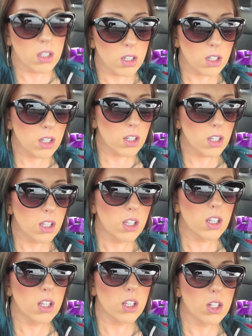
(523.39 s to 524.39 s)
Yeah, it was
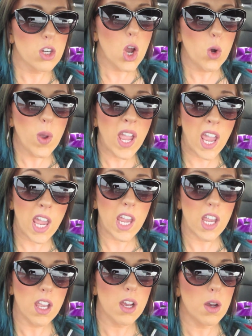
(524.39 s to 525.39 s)
weird. No
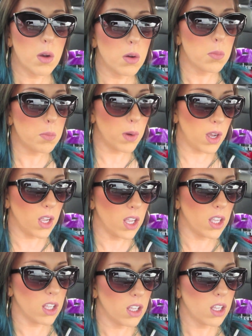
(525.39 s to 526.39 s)
hate,
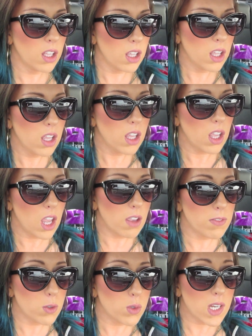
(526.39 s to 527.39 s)
but if
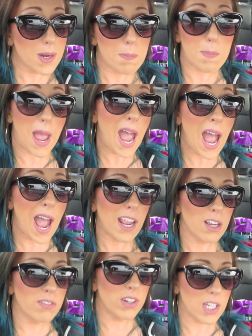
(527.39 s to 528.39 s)
you need a bag
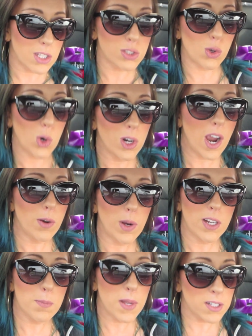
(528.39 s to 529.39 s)
of any sort, I
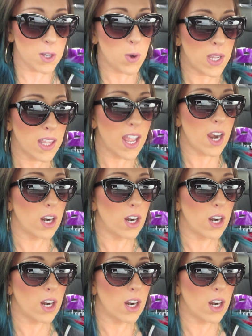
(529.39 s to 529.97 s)
recommend going there.